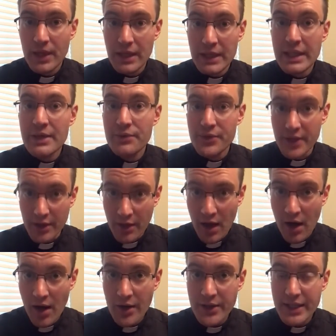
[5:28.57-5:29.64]
lived in
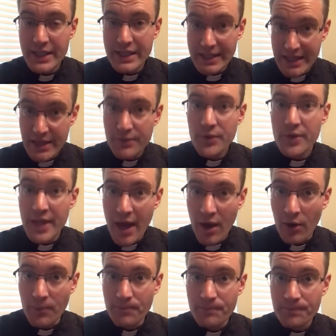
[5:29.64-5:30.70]
God, even now,